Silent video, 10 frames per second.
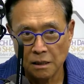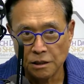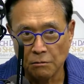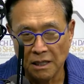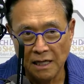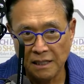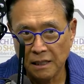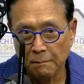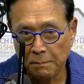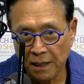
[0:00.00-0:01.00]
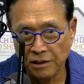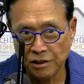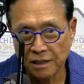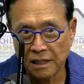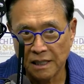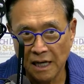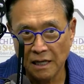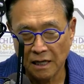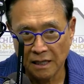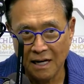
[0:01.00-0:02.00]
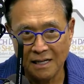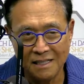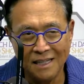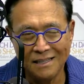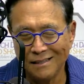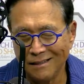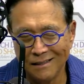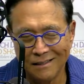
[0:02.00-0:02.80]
So when I take a punch in the gut like that, not that